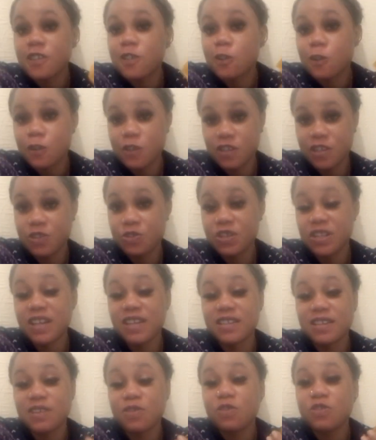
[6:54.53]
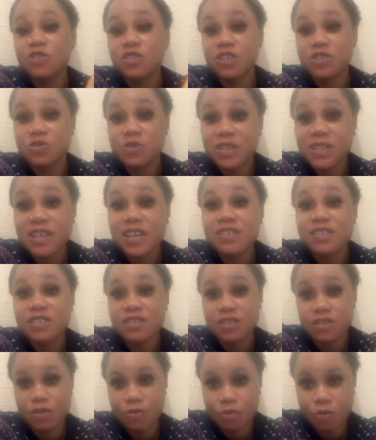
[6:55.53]
Concentrate as a concentrated
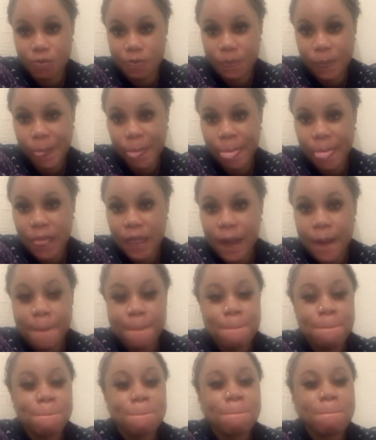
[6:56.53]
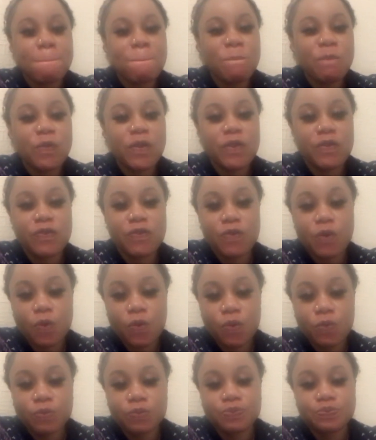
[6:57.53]
serum.
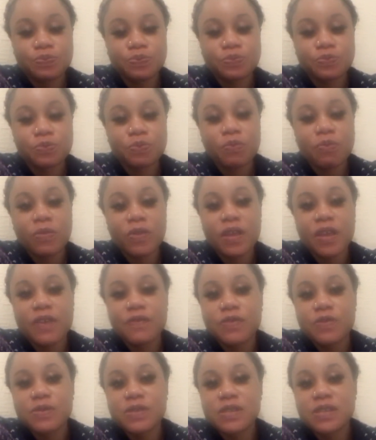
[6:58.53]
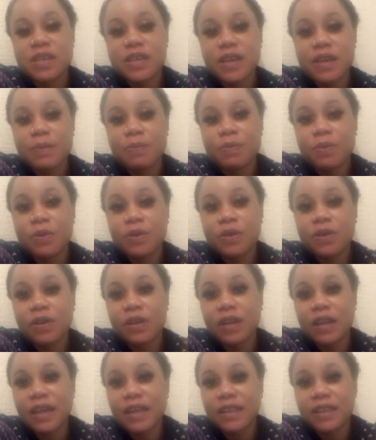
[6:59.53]
So, if you see a product
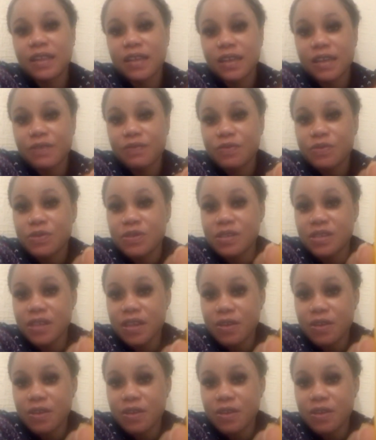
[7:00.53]
like that, if you see